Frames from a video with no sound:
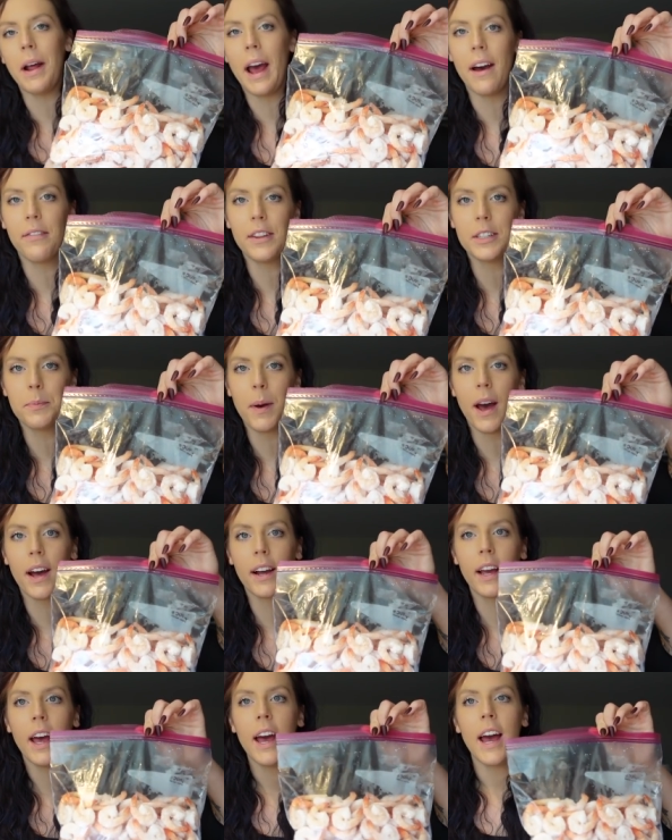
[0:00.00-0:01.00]
half this
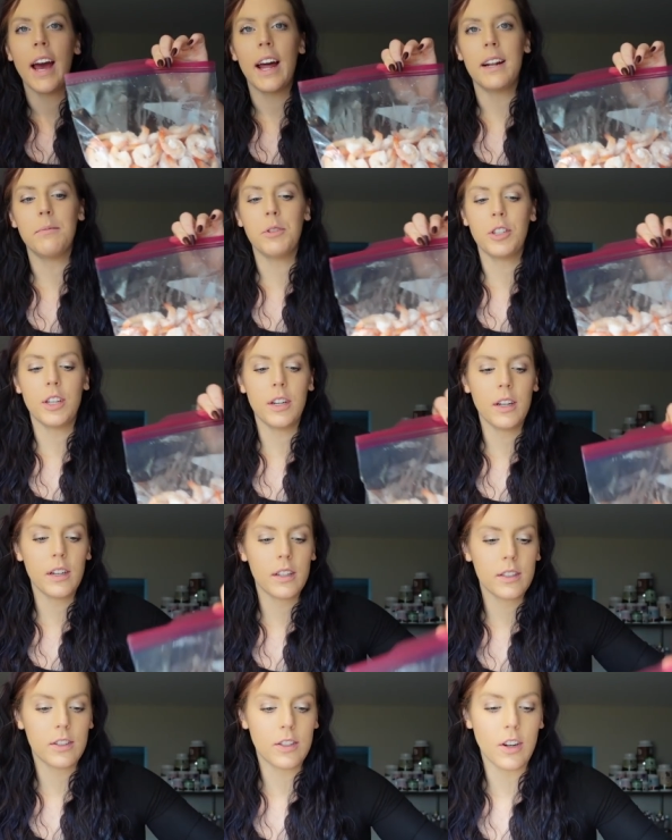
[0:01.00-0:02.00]
bag and I'm just
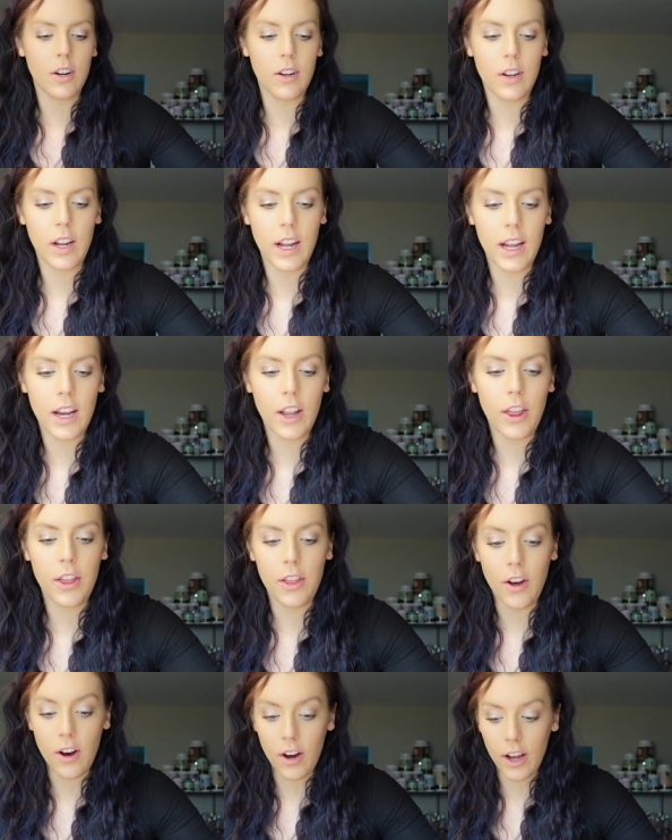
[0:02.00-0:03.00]
gonna start it
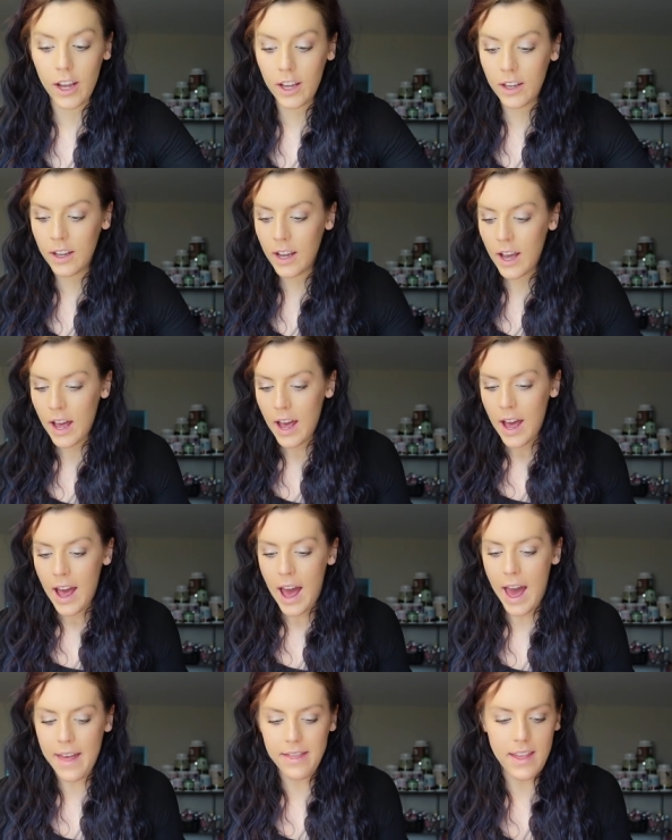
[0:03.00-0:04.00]
thawing.
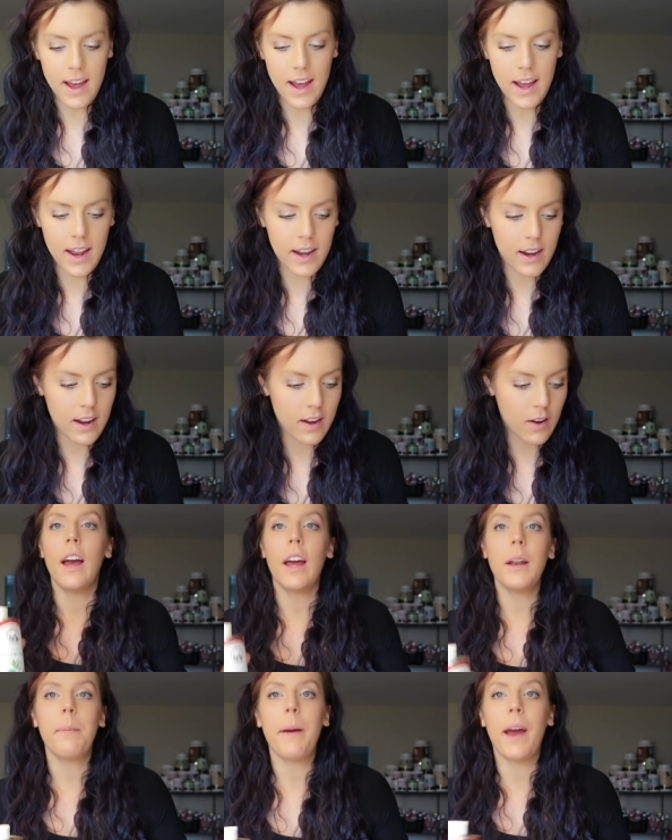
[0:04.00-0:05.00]
And then
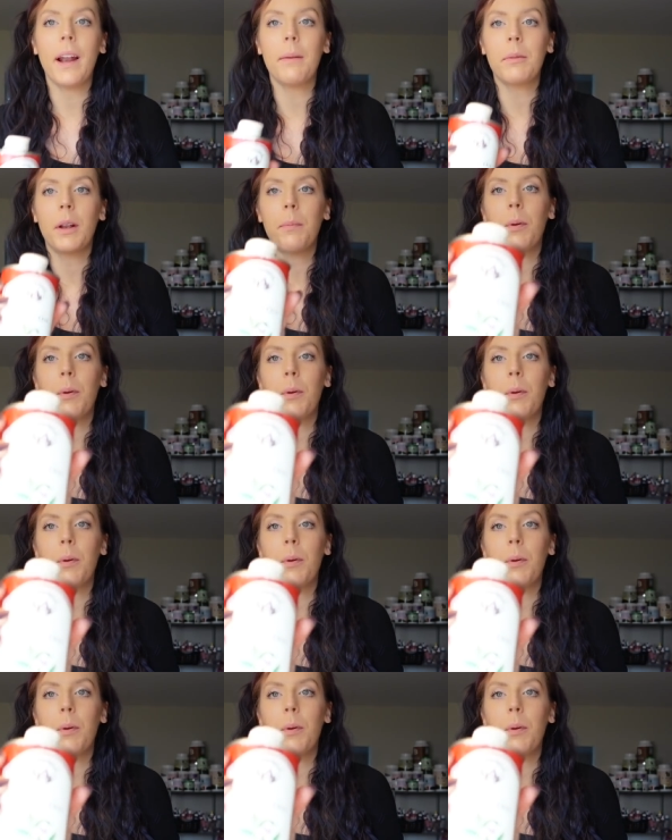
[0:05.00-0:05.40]
in a pan, I'm gonna